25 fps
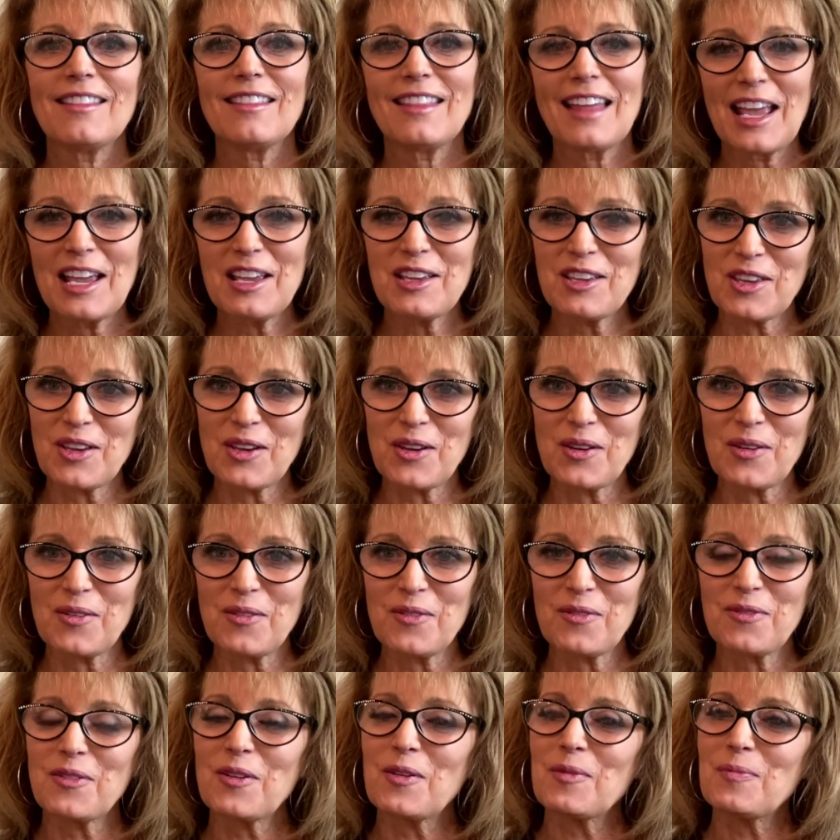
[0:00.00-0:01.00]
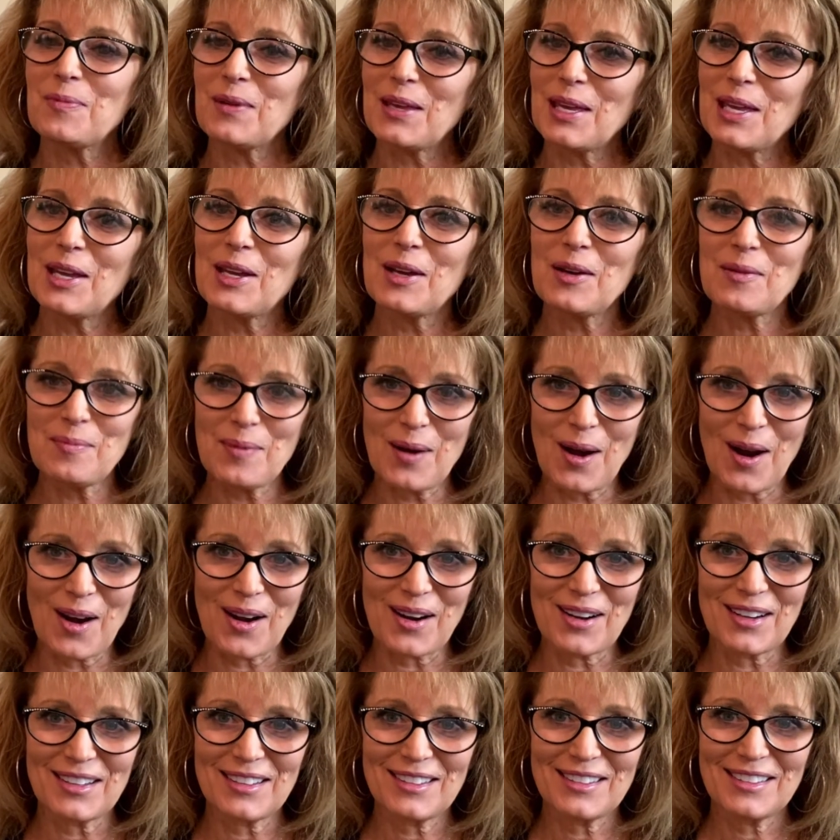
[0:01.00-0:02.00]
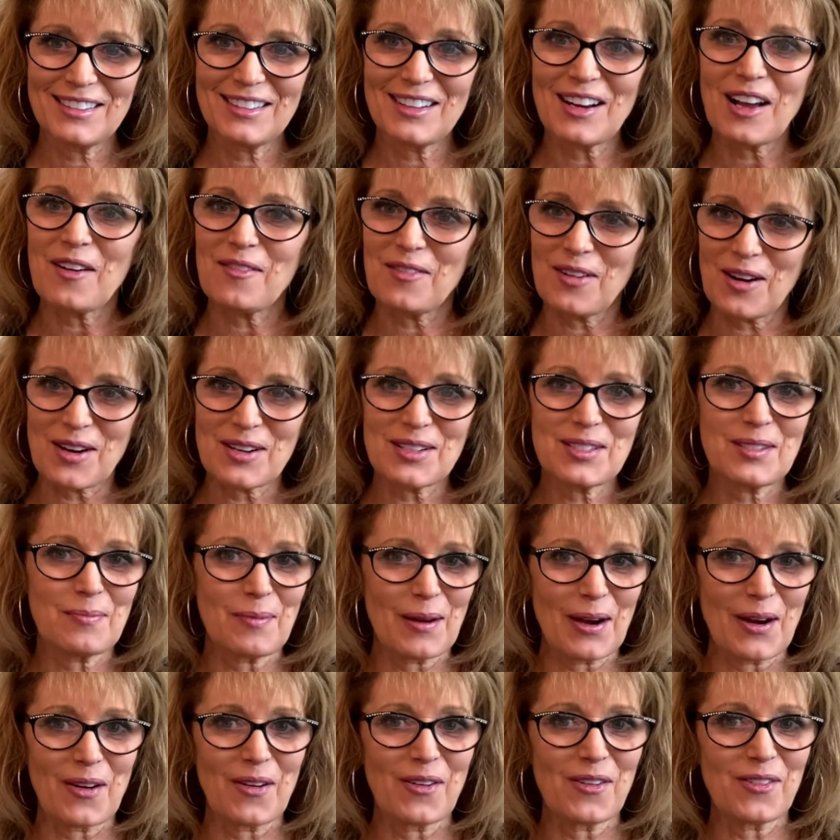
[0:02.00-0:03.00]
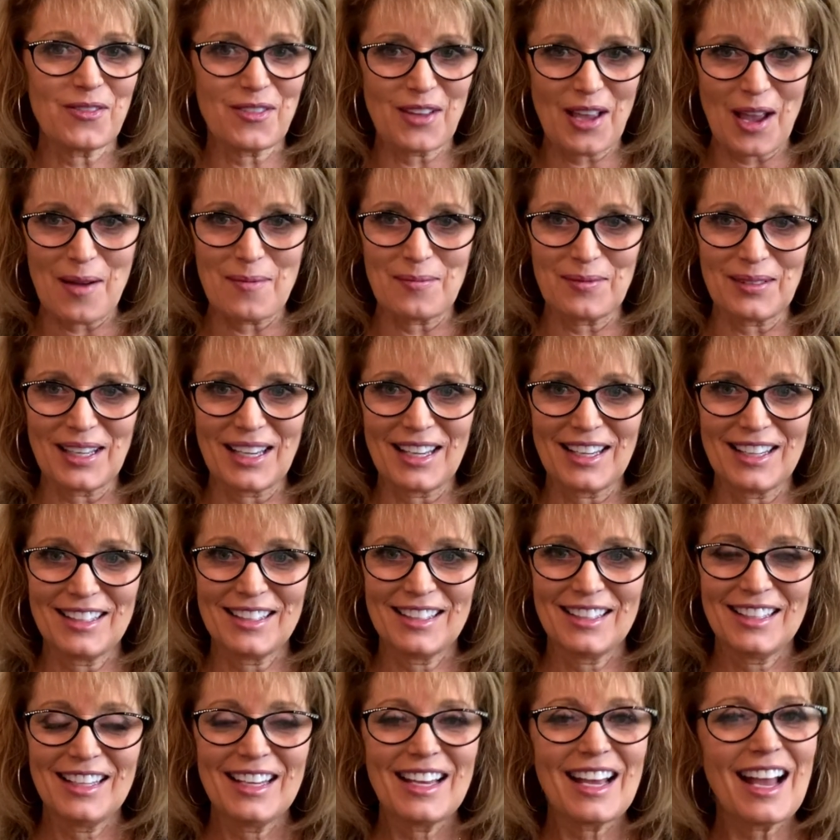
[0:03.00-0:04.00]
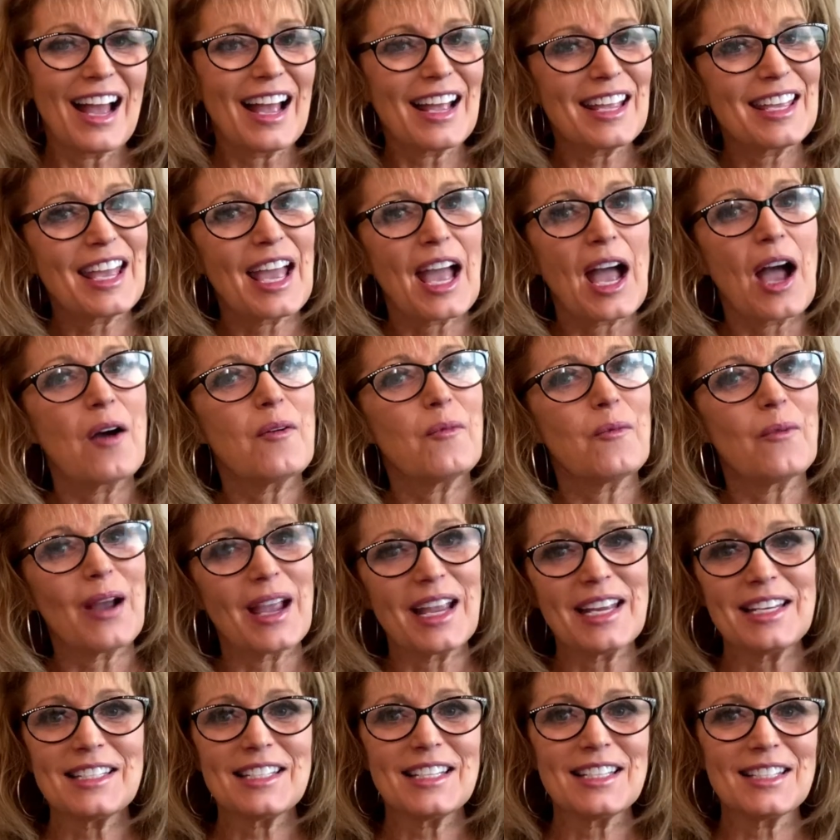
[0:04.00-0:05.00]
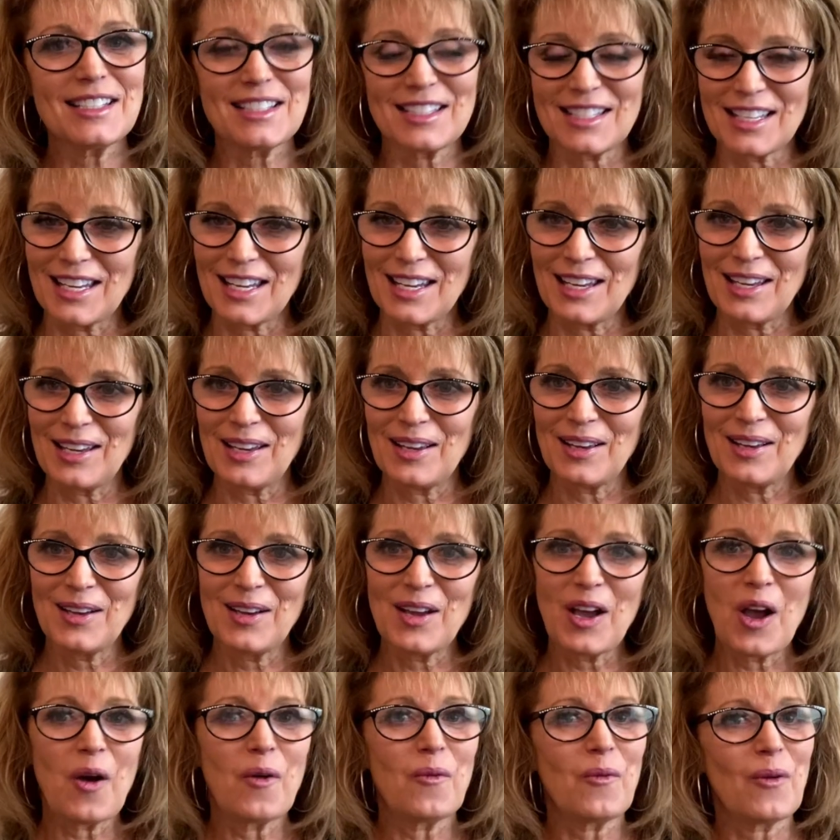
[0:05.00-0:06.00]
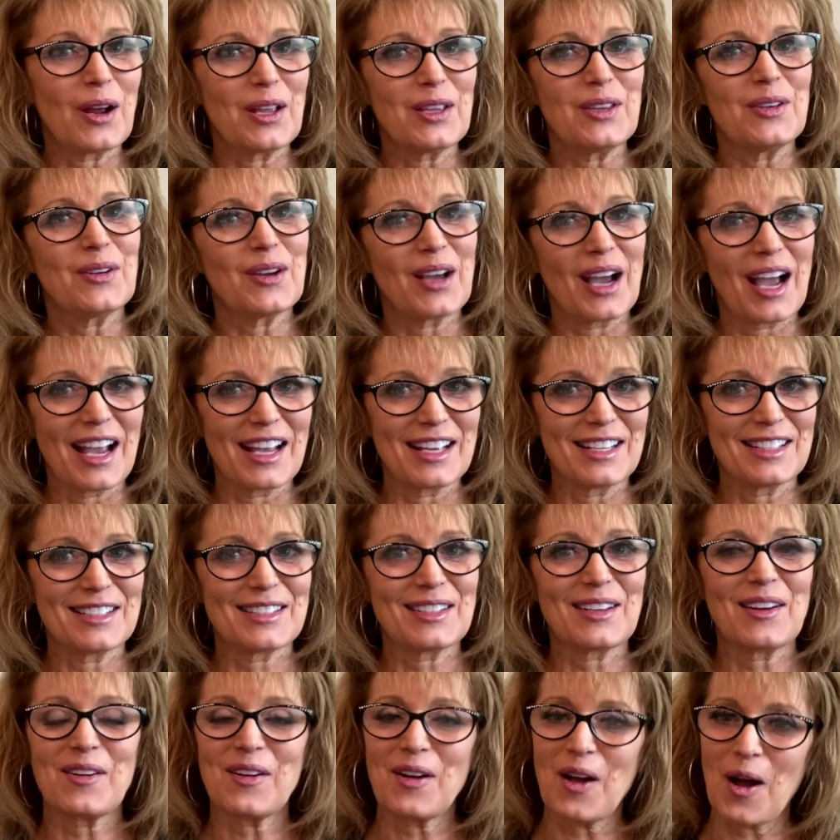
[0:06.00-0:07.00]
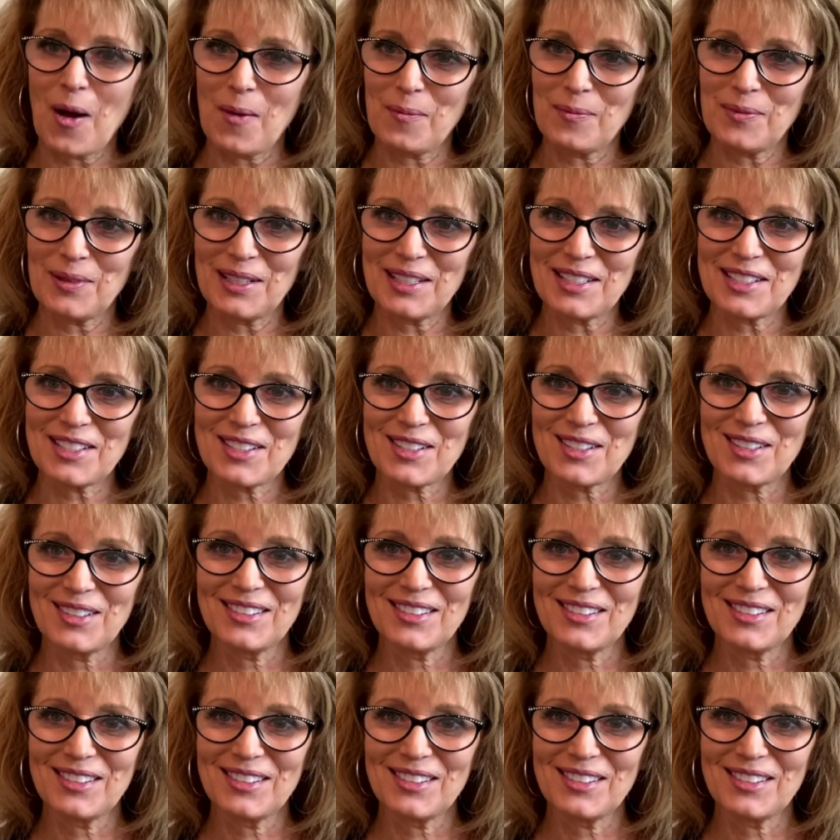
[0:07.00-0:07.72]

Thank you for being a part of our Sparrow family. I can't wait to see what you guys accomplish.